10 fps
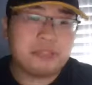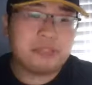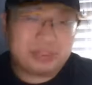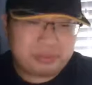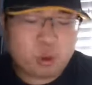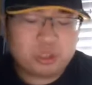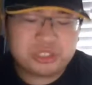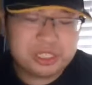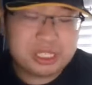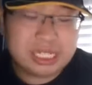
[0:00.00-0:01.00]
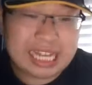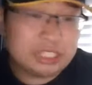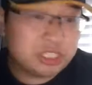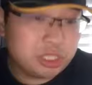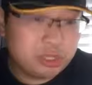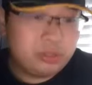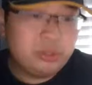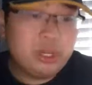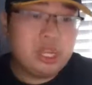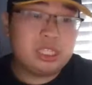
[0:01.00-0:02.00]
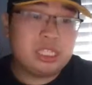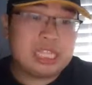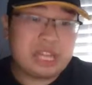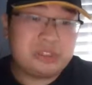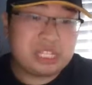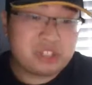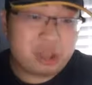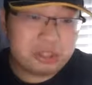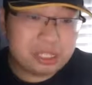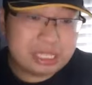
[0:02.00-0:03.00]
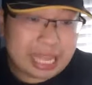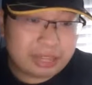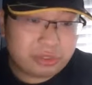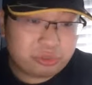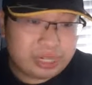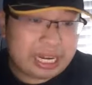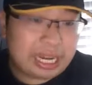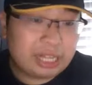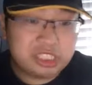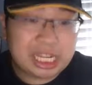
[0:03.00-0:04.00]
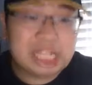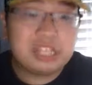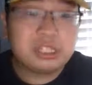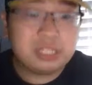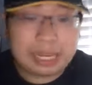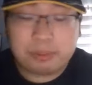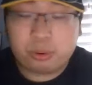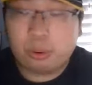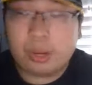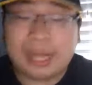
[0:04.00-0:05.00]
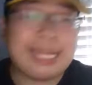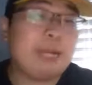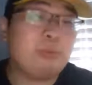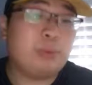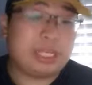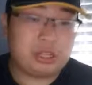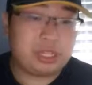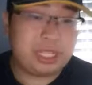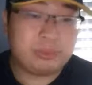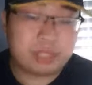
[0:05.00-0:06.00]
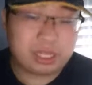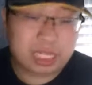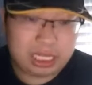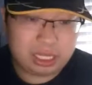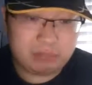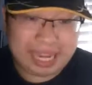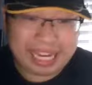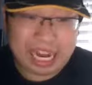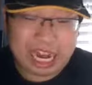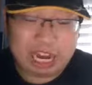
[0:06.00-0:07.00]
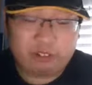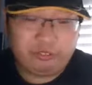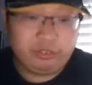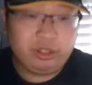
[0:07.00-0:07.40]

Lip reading: James Washington at 2, Deontay Johnson at 3, and Chase Claypool. I can't wait to see what this kid is made of.